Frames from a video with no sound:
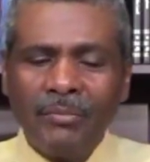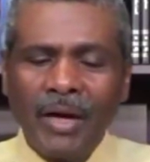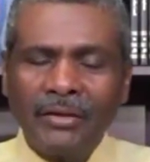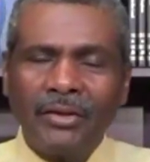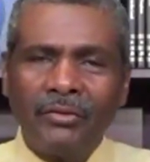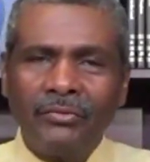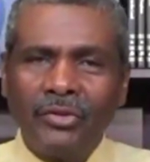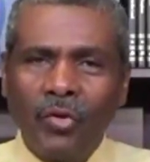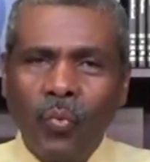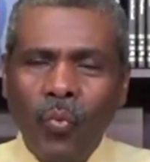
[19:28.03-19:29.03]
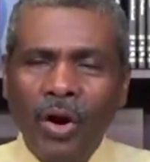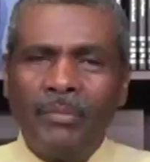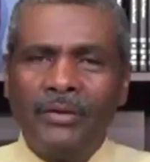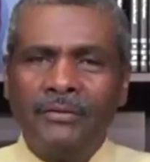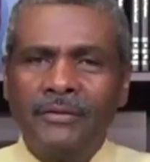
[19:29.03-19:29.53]
about the, the
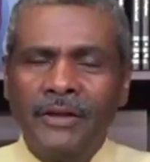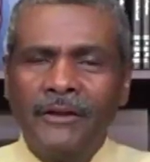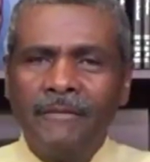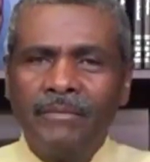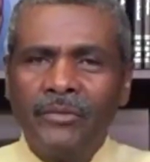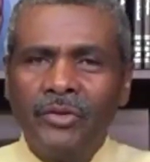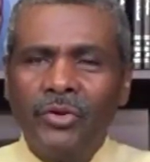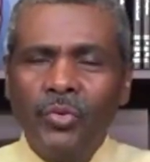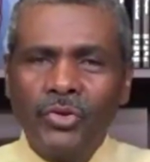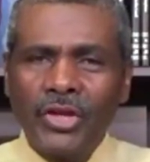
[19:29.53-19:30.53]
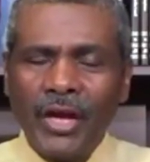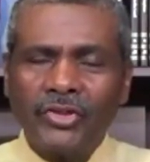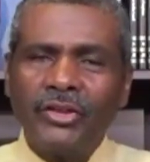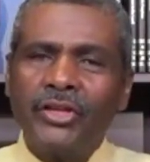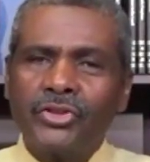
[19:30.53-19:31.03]
woman who was
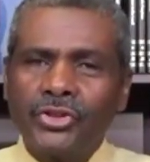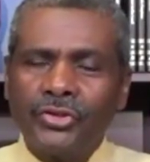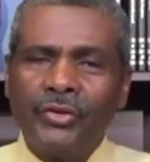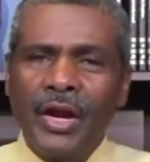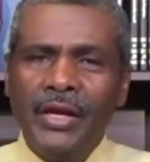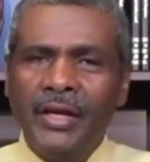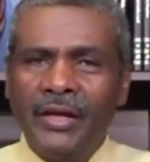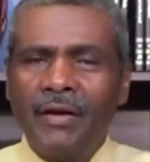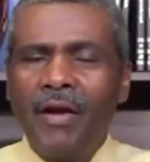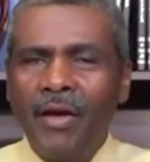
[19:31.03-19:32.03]
actually training